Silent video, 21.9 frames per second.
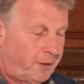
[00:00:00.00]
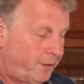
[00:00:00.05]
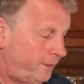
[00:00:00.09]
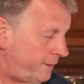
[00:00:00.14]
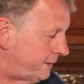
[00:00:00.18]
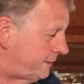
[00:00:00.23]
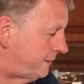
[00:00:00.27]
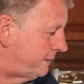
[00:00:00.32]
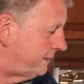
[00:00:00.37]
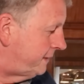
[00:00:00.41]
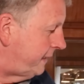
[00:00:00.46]
On
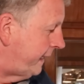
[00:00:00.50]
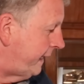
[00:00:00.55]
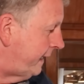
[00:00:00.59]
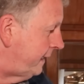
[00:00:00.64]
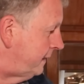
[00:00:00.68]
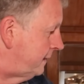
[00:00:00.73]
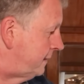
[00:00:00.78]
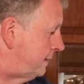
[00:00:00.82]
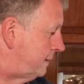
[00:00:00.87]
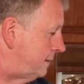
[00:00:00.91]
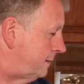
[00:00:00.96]
the
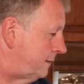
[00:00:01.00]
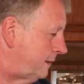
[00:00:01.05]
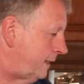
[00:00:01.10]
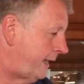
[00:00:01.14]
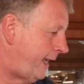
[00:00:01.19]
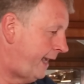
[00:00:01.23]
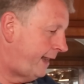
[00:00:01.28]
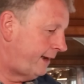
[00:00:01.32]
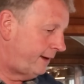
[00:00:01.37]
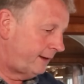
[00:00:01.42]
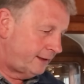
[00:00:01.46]
seats,
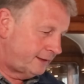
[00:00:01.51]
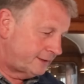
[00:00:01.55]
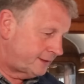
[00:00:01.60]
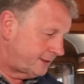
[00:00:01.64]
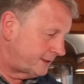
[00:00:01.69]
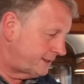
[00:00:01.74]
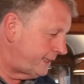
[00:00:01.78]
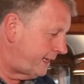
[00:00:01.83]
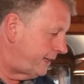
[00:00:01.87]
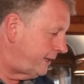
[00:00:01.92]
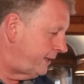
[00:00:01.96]
again, as
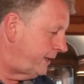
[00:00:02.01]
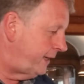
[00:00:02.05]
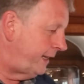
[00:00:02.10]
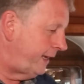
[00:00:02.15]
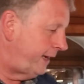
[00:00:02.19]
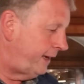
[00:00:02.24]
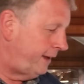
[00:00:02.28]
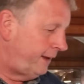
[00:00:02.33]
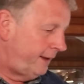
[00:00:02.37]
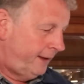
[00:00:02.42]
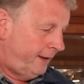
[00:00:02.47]
I said
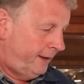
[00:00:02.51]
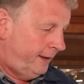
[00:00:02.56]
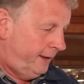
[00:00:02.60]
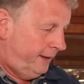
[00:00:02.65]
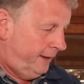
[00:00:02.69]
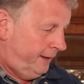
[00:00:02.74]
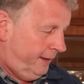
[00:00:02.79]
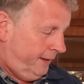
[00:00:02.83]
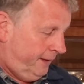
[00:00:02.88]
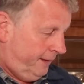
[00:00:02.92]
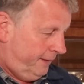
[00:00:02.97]
earlier,
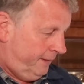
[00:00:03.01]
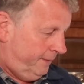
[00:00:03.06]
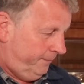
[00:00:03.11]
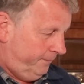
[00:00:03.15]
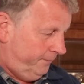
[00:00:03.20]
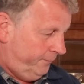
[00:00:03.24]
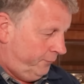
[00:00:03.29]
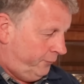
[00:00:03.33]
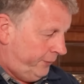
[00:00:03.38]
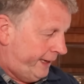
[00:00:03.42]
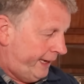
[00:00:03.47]

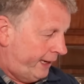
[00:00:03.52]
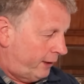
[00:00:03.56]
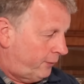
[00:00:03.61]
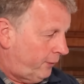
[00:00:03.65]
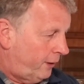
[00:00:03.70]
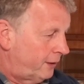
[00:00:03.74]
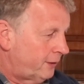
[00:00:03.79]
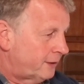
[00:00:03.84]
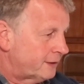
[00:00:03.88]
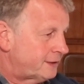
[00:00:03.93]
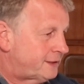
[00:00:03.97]
we get
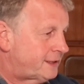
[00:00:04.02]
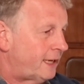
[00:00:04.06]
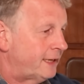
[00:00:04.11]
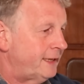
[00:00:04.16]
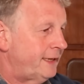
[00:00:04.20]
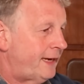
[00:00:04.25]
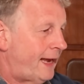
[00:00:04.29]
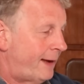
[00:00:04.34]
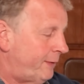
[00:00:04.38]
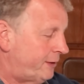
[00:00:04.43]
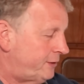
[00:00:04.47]
quite a lot of
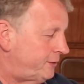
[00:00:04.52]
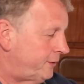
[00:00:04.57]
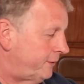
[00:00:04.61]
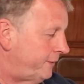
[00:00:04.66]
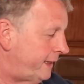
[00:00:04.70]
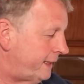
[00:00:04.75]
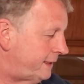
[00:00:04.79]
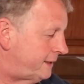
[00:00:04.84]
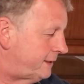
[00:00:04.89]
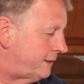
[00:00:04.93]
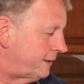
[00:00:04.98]
sun damage on
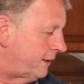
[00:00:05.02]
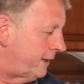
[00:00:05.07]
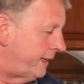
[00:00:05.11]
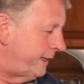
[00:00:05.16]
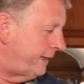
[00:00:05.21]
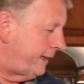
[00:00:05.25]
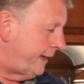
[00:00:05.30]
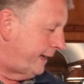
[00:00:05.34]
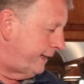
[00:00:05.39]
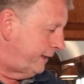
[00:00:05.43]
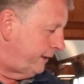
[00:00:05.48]
this
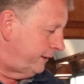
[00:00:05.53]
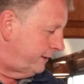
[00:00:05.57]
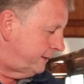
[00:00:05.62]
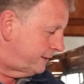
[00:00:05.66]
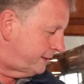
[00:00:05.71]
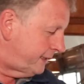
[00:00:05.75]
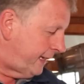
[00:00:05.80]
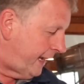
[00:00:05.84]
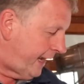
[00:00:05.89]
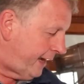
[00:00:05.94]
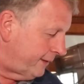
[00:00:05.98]
side, and you can
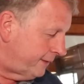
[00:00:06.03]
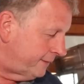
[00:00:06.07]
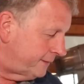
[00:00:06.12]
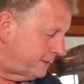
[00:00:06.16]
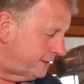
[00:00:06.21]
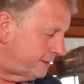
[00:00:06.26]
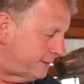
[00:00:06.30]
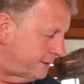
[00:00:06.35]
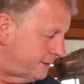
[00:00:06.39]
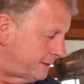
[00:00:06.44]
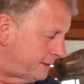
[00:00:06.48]
see how the
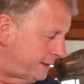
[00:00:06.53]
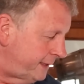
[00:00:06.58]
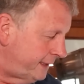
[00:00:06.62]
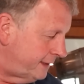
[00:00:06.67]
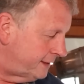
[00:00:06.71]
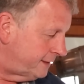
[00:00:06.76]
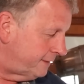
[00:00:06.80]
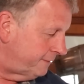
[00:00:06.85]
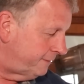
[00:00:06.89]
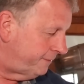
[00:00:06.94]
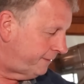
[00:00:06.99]

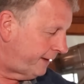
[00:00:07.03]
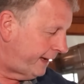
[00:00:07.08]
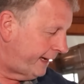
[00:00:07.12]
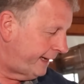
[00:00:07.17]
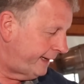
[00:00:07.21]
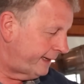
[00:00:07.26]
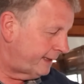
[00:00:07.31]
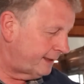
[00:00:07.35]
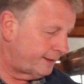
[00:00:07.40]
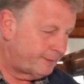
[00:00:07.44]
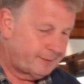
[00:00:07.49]
seats have
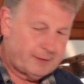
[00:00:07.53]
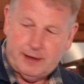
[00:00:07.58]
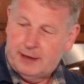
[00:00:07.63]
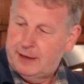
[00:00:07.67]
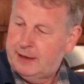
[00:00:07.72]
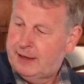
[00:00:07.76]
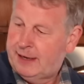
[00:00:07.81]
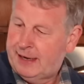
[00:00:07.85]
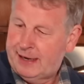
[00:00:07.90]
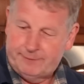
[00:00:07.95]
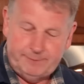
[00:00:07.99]
faded and
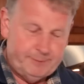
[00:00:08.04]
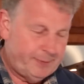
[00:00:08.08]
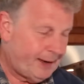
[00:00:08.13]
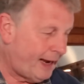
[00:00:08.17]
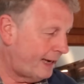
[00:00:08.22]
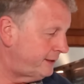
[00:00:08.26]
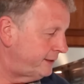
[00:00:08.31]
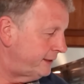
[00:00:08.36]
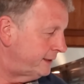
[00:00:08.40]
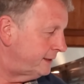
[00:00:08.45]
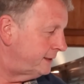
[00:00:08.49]
had
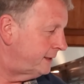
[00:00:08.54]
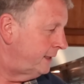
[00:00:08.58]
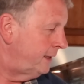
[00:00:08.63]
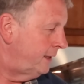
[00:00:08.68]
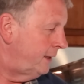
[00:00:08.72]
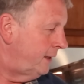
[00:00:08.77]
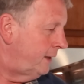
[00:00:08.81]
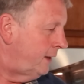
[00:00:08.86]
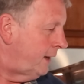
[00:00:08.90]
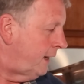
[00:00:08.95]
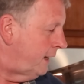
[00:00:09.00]

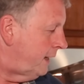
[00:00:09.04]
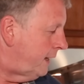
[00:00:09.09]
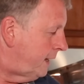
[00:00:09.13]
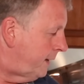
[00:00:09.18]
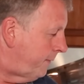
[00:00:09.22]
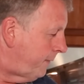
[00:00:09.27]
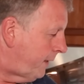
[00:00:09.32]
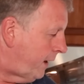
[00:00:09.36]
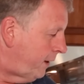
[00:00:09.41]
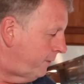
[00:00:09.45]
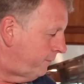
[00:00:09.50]
patches.
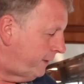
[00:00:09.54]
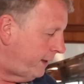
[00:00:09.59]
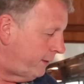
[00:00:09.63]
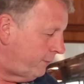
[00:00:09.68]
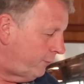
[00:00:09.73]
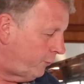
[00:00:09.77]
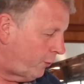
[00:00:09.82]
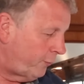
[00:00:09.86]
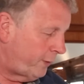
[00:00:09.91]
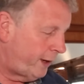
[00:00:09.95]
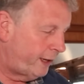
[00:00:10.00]
Hopefully
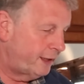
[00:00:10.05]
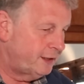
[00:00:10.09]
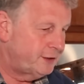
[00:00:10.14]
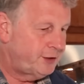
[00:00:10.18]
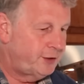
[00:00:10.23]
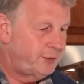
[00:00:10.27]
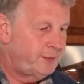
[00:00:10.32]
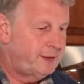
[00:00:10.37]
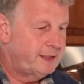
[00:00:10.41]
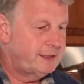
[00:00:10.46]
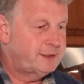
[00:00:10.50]
what we're going to
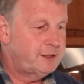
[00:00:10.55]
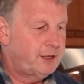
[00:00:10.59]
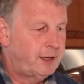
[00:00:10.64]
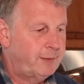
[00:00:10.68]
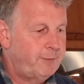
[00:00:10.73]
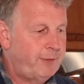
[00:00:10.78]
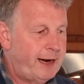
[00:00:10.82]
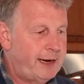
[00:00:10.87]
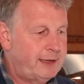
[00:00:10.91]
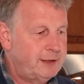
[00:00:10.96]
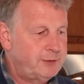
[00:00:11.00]
do this
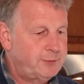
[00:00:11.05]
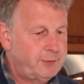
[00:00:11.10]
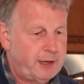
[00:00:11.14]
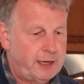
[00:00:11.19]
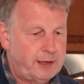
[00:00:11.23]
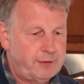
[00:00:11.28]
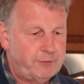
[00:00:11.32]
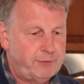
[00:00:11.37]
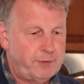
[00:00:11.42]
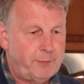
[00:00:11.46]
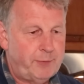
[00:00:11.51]
time around is we're
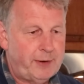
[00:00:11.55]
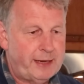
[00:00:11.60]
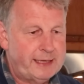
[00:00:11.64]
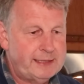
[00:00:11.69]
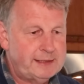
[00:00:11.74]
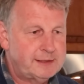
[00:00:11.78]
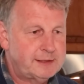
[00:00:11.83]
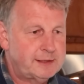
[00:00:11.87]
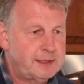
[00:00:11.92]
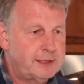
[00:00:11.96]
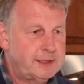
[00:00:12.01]
going to replace